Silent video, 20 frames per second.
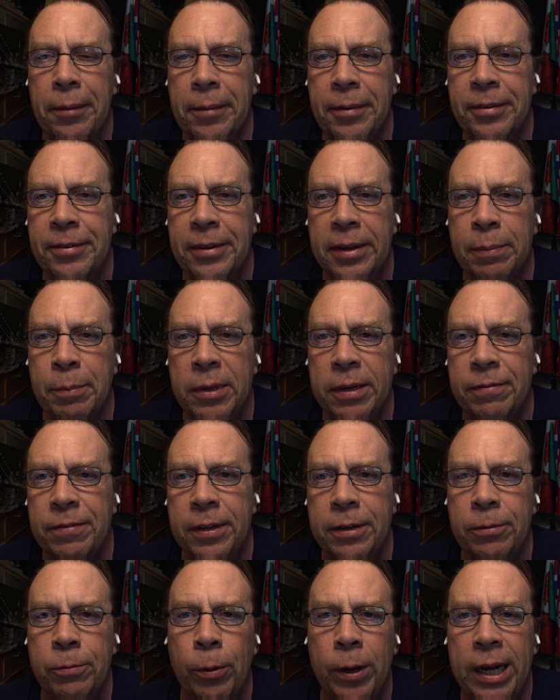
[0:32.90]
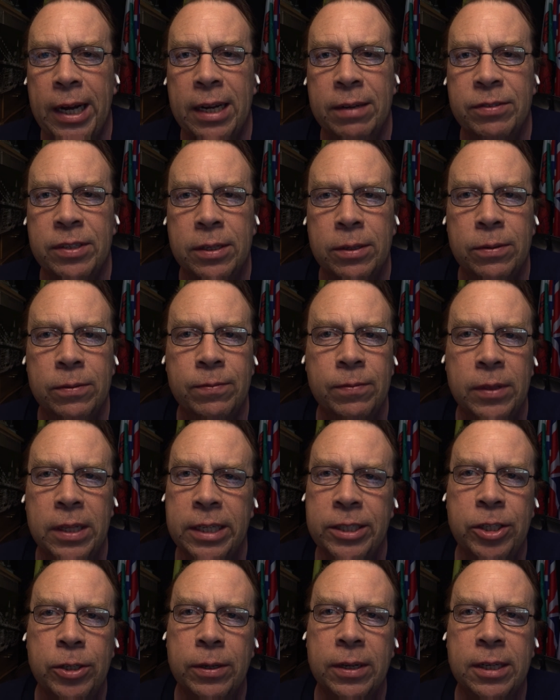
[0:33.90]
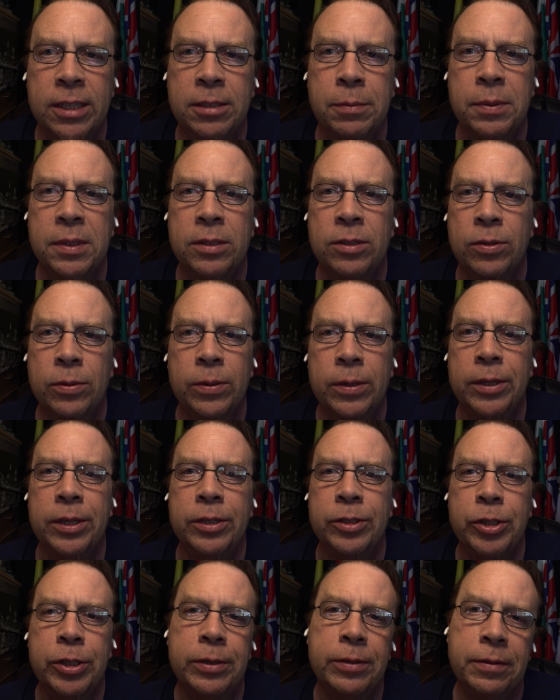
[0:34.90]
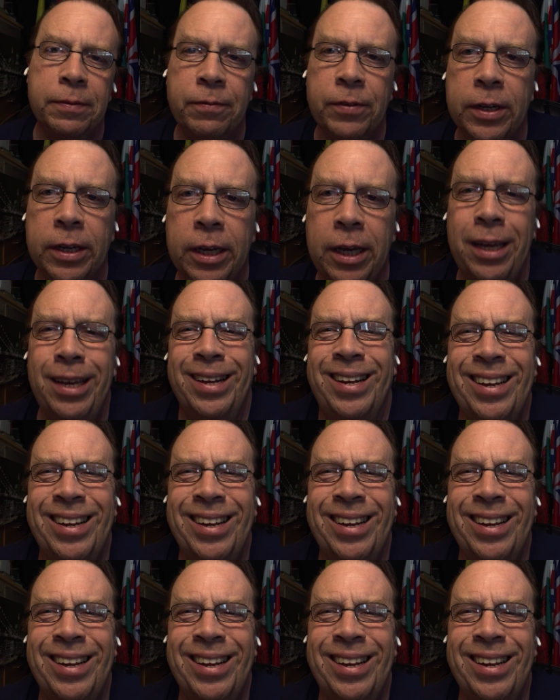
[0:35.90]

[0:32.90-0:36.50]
some of you wives don't let your husbands or your children forget.